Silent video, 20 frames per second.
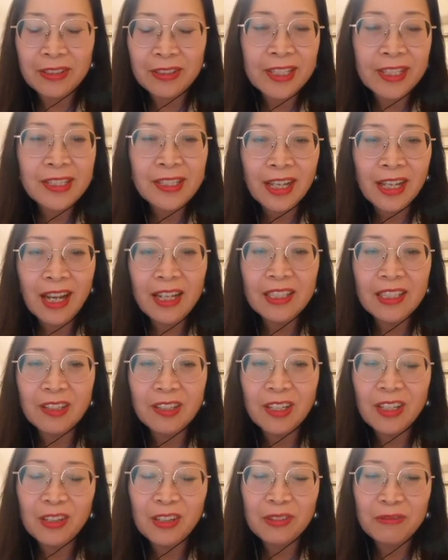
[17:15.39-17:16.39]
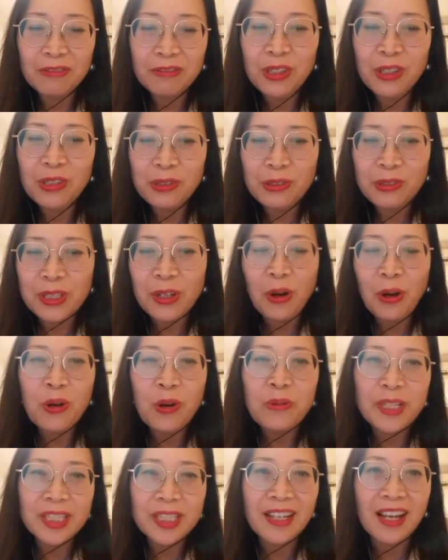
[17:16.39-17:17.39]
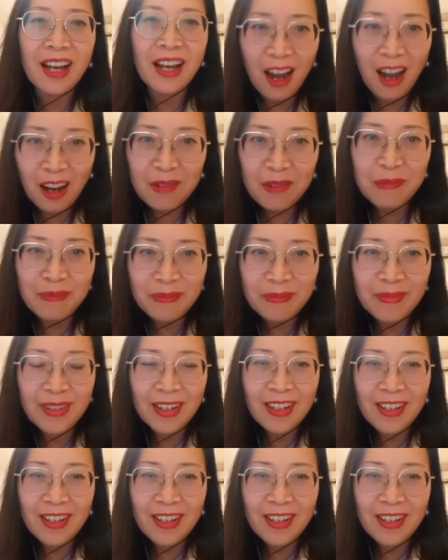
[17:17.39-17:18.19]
this kind of confused always come.